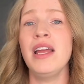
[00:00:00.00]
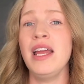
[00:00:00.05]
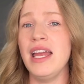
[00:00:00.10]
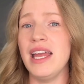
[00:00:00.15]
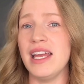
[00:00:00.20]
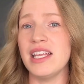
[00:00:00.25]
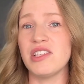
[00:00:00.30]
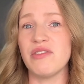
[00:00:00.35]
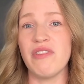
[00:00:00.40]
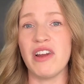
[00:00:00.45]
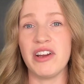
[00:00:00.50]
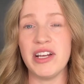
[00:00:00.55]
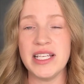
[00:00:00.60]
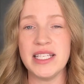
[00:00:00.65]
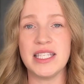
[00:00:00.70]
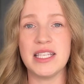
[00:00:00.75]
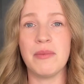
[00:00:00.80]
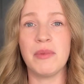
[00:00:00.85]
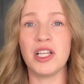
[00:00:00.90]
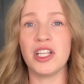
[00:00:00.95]
It's very
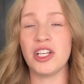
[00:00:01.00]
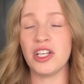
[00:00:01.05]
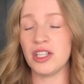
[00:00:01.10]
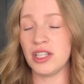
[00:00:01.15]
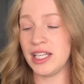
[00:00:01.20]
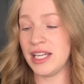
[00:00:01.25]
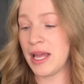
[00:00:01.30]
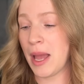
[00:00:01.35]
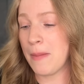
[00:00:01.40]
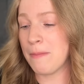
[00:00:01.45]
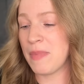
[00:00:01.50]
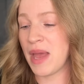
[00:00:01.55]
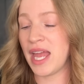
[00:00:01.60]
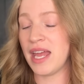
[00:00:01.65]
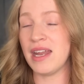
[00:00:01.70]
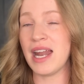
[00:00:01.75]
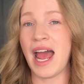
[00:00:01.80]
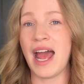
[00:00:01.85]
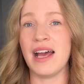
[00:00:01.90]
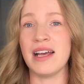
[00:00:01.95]
similarly
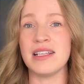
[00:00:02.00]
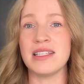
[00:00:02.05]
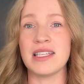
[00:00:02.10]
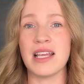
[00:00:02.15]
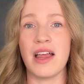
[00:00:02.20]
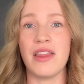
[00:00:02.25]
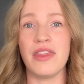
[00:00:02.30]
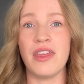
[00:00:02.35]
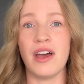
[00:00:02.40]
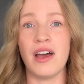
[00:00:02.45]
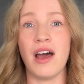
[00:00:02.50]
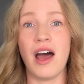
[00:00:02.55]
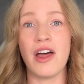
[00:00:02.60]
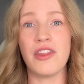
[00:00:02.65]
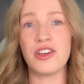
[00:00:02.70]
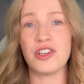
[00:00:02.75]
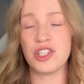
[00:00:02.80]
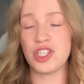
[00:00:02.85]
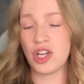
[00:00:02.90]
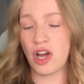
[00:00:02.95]
made as the
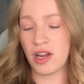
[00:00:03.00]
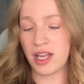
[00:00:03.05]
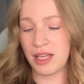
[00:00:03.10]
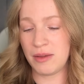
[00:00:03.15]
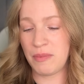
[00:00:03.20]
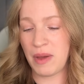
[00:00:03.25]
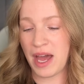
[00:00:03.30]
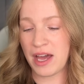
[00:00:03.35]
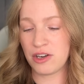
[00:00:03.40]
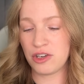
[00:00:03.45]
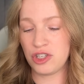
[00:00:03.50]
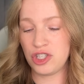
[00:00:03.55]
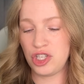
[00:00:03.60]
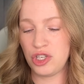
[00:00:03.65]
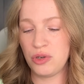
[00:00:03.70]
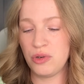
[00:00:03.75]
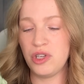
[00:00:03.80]
other stocking pattern too.